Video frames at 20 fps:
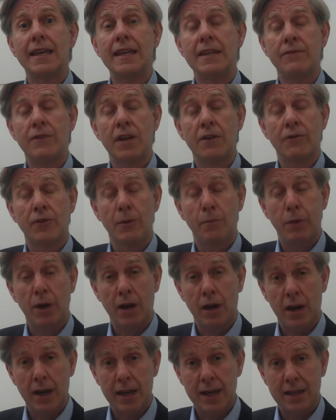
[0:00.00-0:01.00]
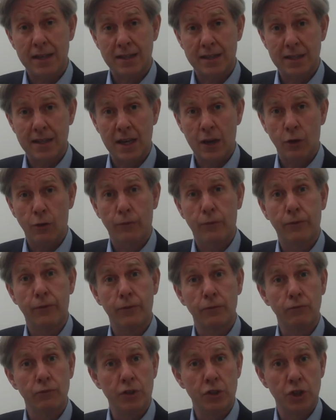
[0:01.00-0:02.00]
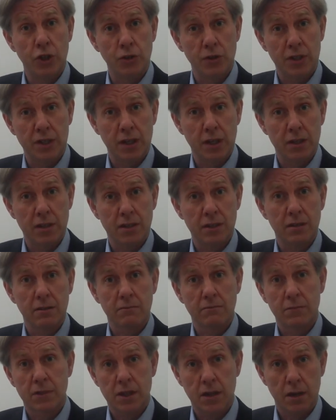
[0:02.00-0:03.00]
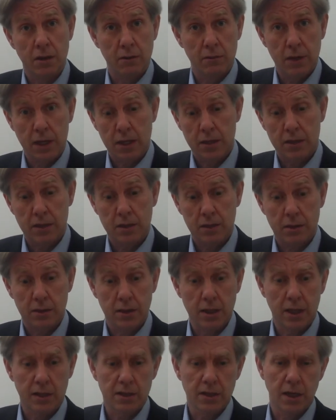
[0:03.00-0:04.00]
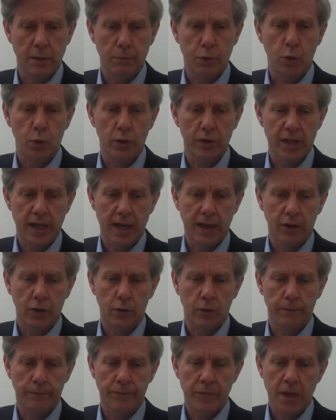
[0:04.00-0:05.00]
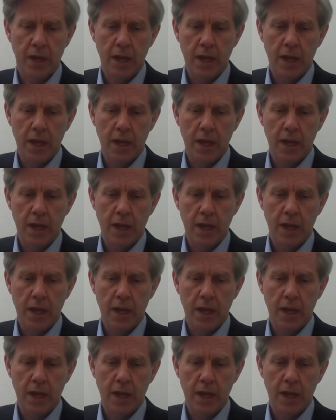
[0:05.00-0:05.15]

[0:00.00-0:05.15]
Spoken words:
even if the pie itself reduces. So that's an important angle.